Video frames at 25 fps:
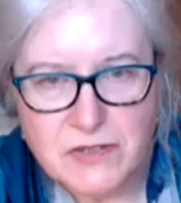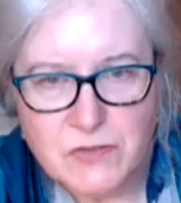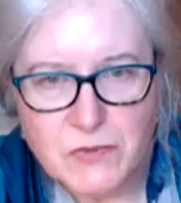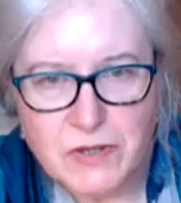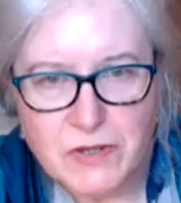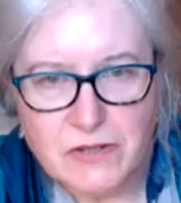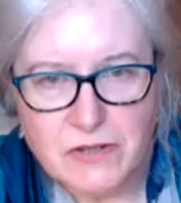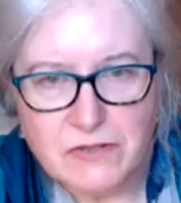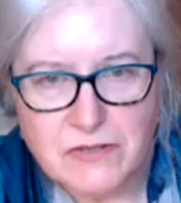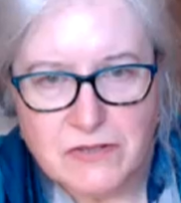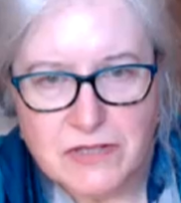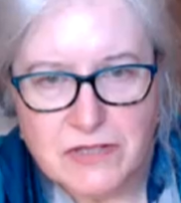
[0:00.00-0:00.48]
as
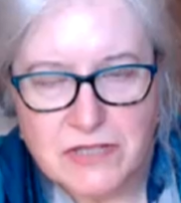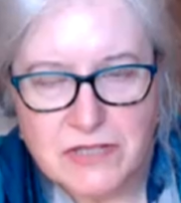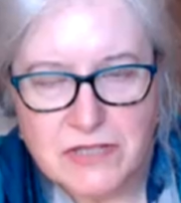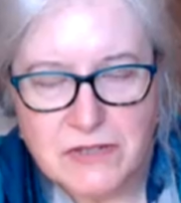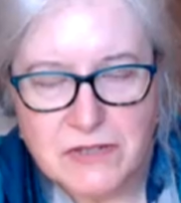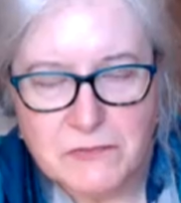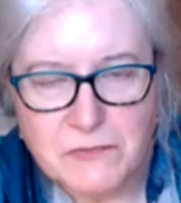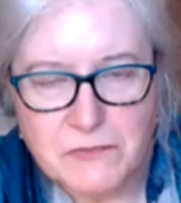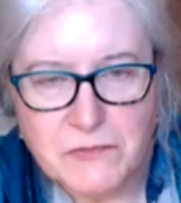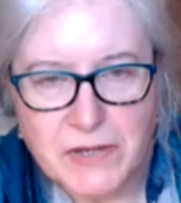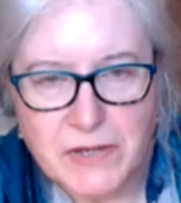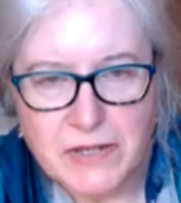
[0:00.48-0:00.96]
well
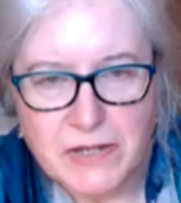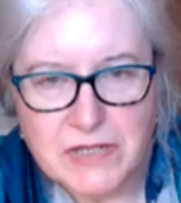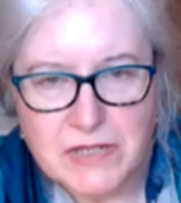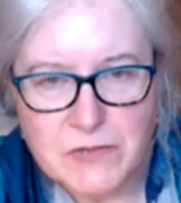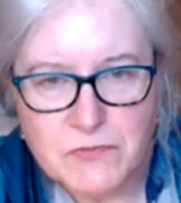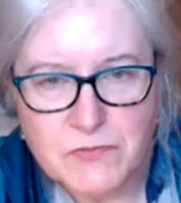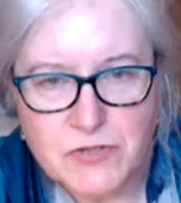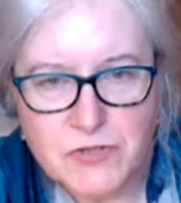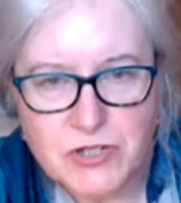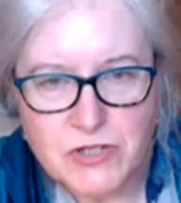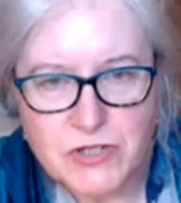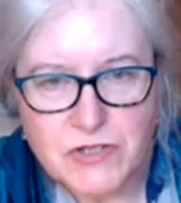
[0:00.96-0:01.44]
to be able
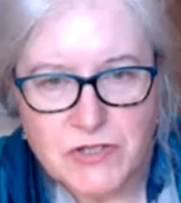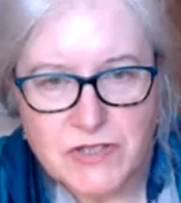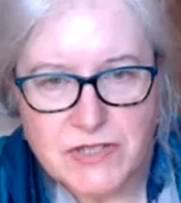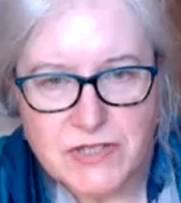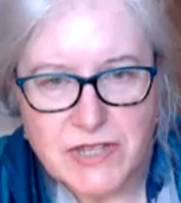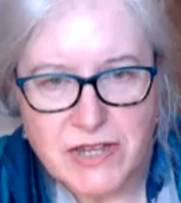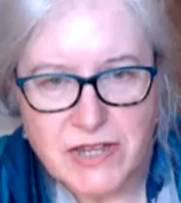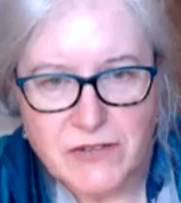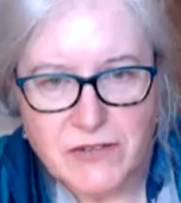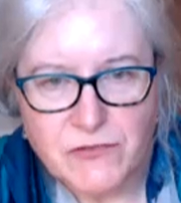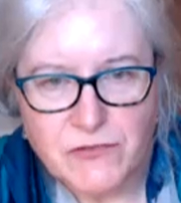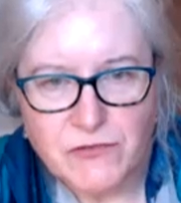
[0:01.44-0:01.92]
to produce
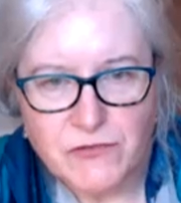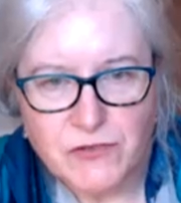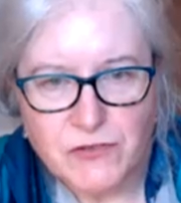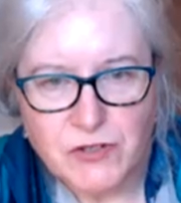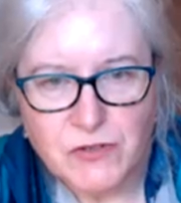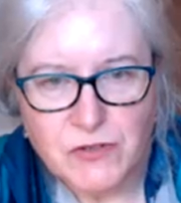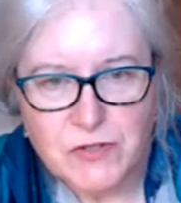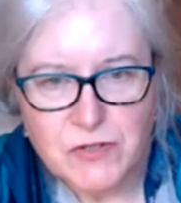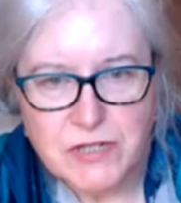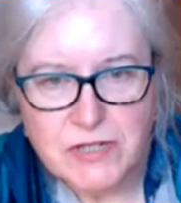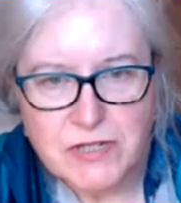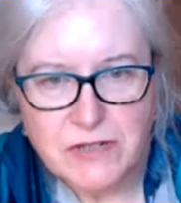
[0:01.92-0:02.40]
safe
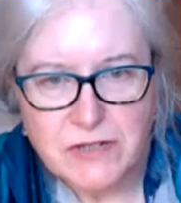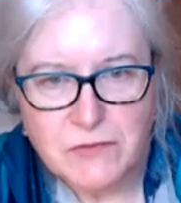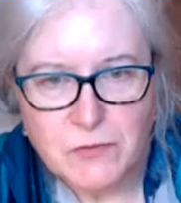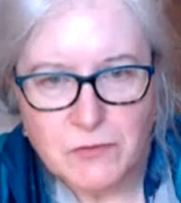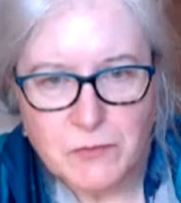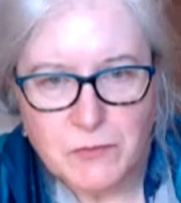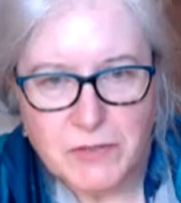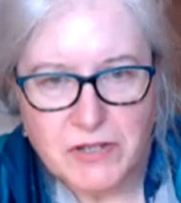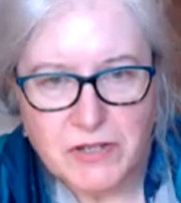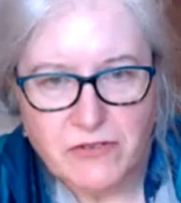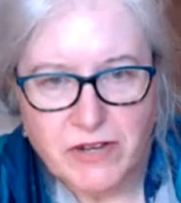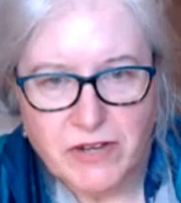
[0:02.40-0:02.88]
food
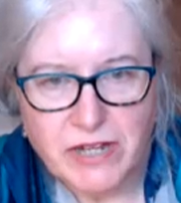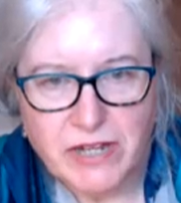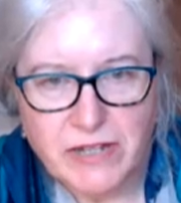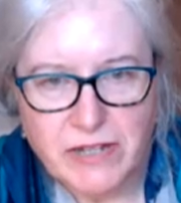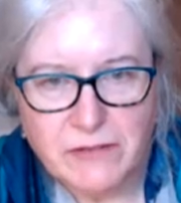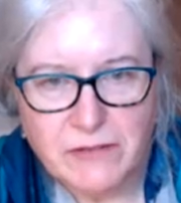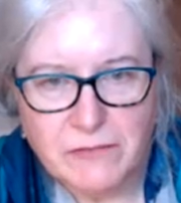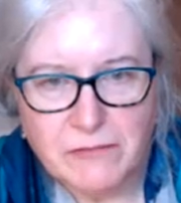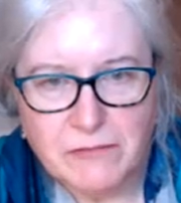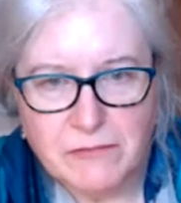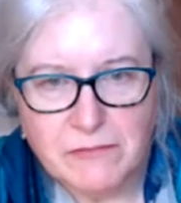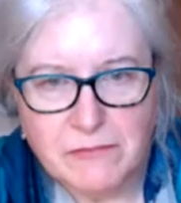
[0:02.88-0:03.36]
would be great.
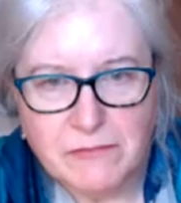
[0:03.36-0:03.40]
